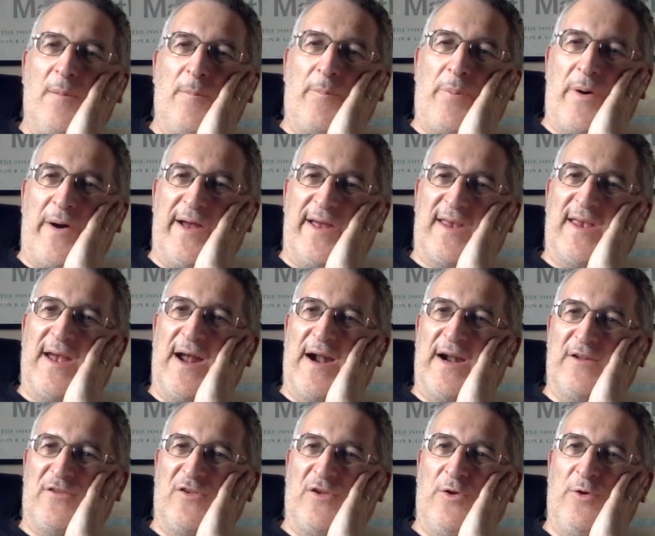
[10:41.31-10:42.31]
by a
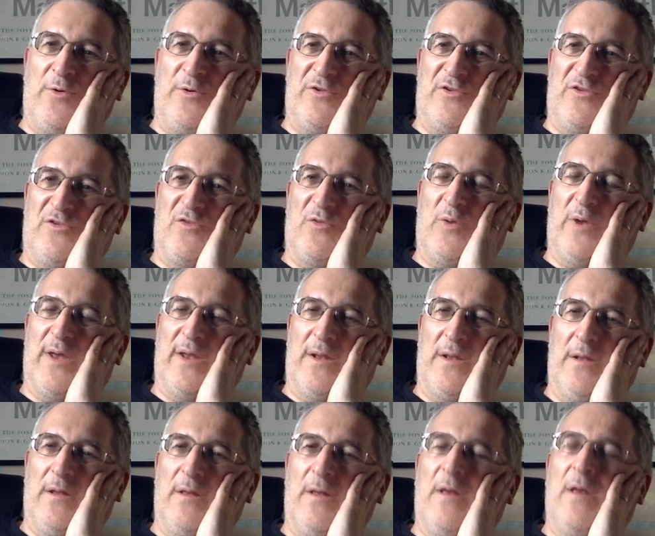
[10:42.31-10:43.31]
character who is a
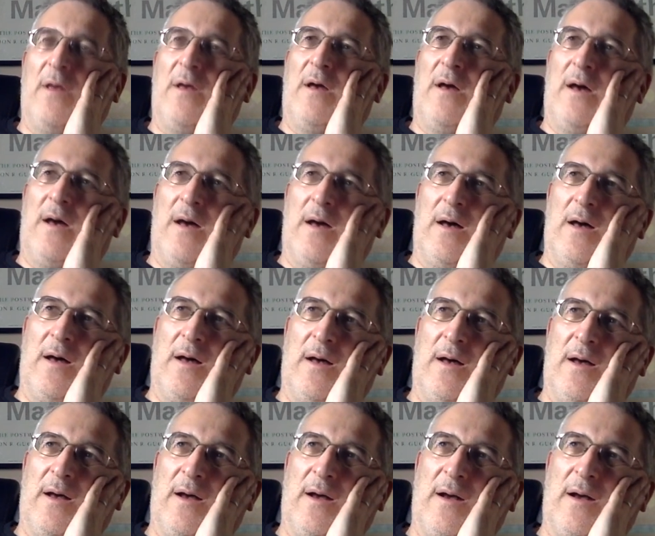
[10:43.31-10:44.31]
twin,
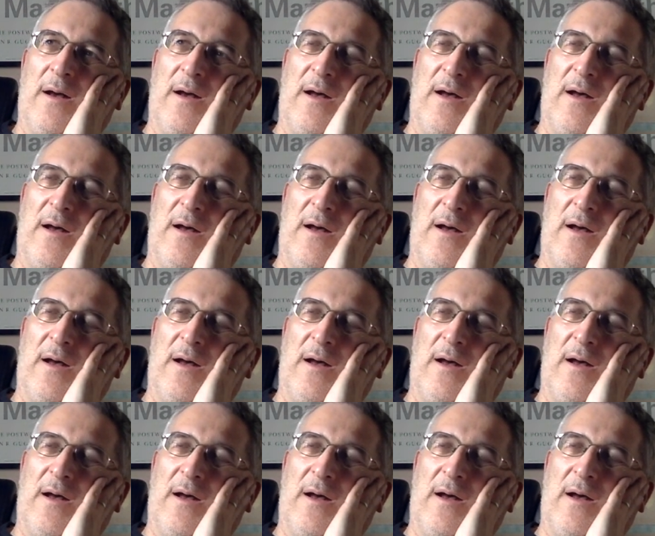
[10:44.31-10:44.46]
uh,